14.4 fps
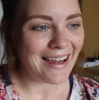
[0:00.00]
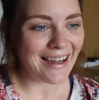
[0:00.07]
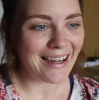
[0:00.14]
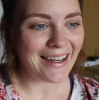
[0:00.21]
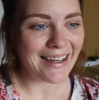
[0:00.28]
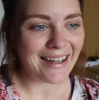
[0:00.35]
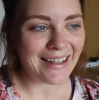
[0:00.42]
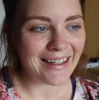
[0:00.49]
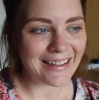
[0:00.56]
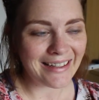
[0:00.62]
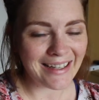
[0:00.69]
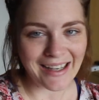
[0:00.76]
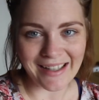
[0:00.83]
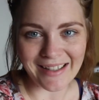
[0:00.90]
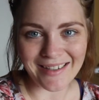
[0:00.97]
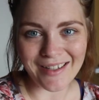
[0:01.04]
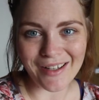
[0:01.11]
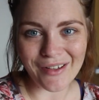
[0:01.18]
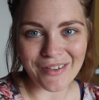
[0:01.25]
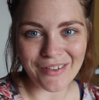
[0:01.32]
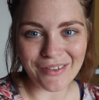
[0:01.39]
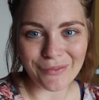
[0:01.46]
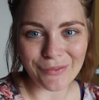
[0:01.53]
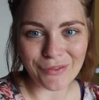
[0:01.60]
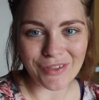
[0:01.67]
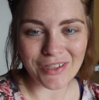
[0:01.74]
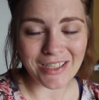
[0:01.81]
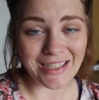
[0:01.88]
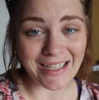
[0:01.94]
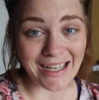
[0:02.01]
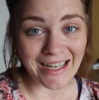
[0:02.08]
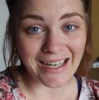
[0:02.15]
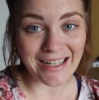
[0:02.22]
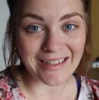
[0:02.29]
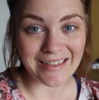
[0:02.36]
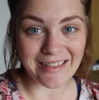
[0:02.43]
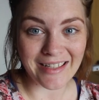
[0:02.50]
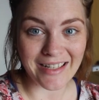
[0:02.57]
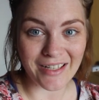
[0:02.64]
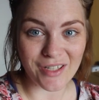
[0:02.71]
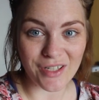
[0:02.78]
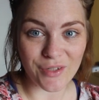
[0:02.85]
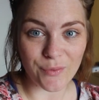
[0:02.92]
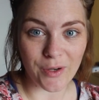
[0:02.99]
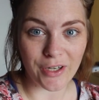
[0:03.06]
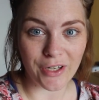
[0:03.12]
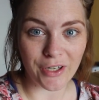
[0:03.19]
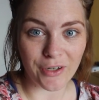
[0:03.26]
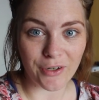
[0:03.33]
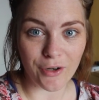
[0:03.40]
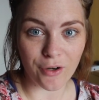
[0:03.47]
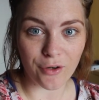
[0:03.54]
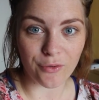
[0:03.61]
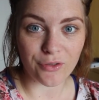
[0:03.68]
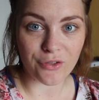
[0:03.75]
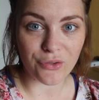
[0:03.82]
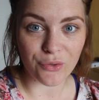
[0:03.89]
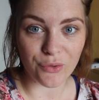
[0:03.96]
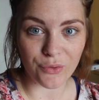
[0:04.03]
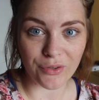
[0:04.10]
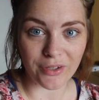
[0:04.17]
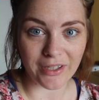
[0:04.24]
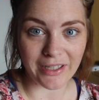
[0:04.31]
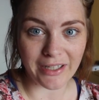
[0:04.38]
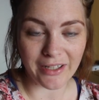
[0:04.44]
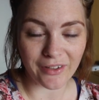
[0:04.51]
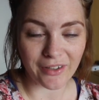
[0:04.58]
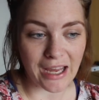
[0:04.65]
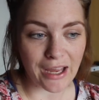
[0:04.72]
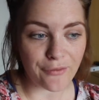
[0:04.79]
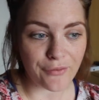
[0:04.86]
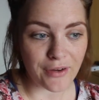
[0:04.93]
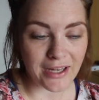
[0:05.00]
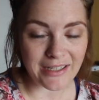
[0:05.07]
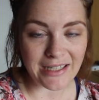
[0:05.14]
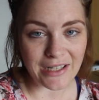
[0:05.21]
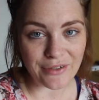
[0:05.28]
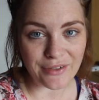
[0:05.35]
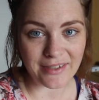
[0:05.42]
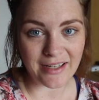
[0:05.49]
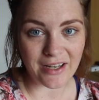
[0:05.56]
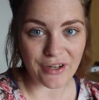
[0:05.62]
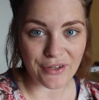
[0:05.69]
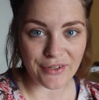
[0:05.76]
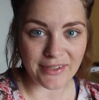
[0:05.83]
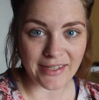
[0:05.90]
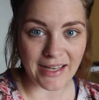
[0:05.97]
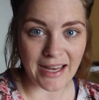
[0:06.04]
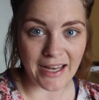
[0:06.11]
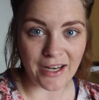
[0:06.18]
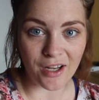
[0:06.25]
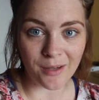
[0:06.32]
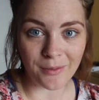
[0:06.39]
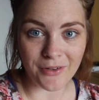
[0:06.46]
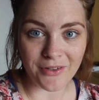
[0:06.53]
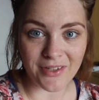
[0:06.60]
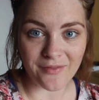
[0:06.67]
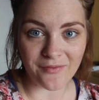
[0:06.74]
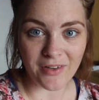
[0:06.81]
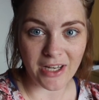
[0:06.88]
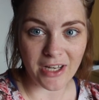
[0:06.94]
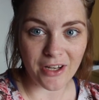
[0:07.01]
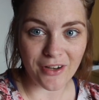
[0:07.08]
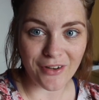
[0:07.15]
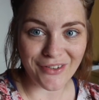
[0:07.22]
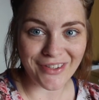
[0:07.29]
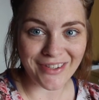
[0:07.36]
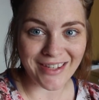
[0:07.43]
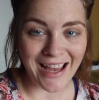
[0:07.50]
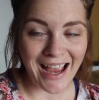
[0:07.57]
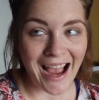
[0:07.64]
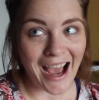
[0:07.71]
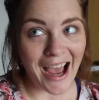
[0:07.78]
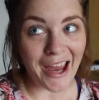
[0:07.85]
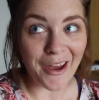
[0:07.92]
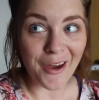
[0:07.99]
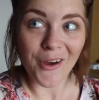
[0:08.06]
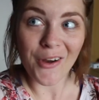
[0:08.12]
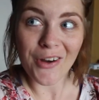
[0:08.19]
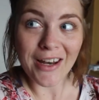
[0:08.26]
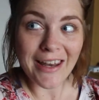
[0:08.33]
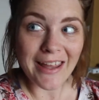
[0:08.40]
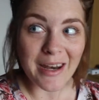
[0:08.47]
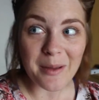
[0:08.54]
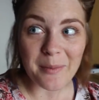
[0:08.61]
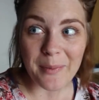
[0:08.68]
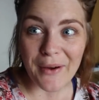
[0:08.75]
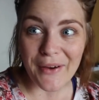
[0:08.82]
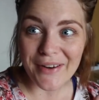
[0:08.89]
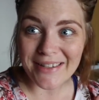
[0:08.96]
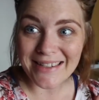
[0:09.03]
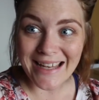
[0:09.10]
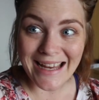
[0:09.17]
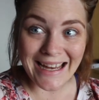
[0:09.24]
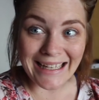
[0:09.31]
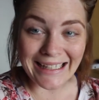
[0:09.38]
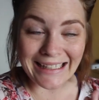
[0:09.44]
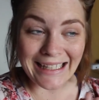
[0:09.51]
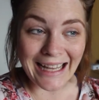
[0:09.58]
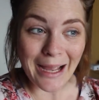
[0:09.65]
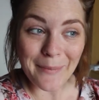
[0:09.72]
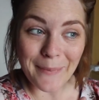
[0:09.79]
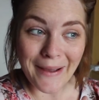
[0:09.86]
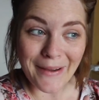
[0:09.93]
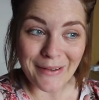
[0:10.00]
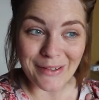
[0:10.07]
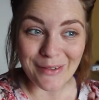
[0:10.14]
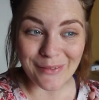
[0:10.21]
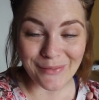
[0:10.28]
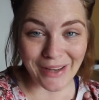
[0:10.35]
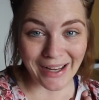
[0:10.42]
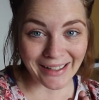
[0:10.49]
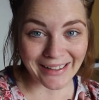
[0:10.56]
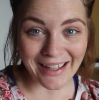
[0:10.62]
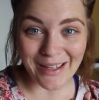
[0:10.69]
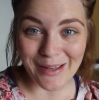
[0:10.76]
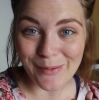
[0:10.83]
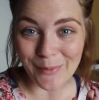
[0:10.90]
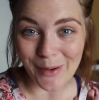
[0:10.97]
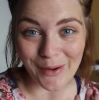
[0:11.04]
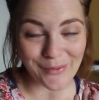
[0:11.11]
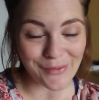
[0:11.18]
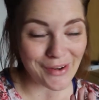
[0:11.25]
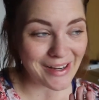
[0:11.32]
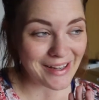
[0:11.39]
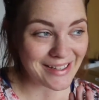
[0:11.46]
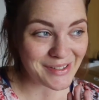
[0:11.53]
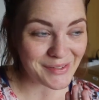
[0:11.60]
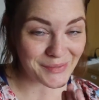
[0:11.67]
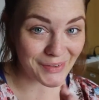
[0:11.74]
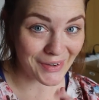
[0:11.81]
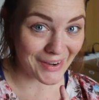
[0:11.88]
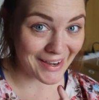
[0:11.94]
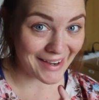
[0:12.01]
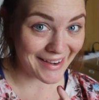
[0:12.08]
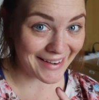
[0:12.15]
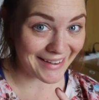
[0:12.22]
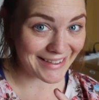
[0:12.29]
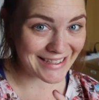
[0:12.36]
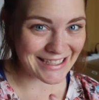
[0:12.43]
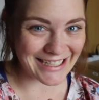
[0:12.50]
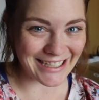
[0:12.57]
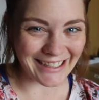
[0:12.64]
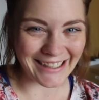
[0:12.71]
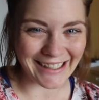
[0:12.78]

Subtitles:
So today actually I just wanna go to the little cafe downstairs and upload some videos. I heard a little bird sing about the fact that the Wi-Fi is fast.